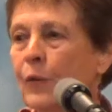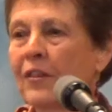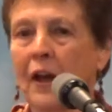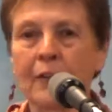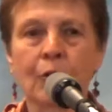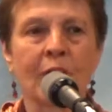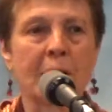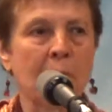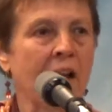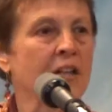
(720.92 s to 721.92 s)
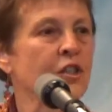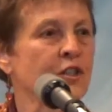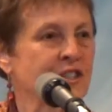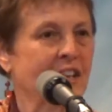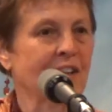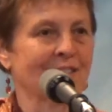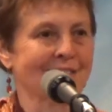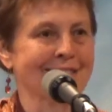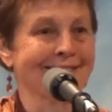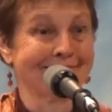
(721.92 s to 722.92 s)
with other imaginal
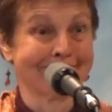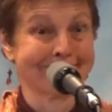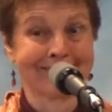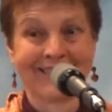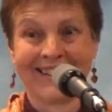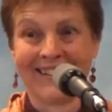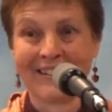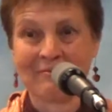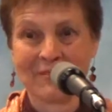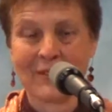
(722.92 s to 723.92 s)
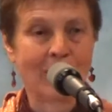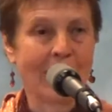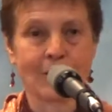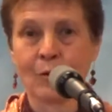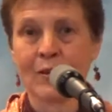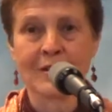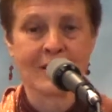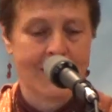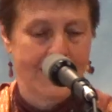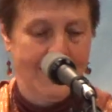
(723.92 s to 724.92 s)
selves. Okay? We can't do
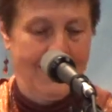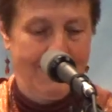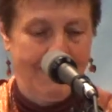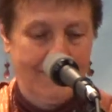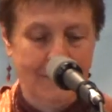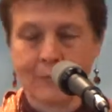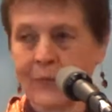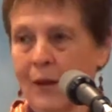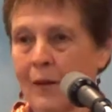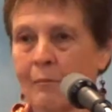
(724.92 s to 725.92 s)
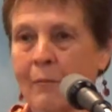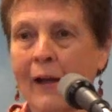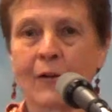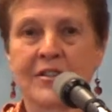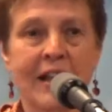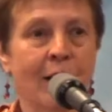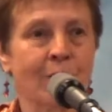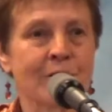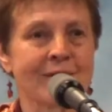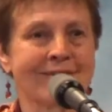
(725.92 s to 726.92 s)
this by
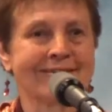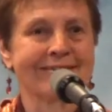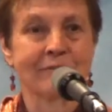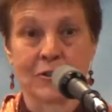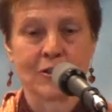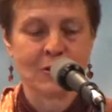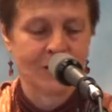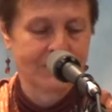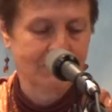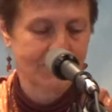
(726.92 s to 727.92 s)
ourselves, for sure.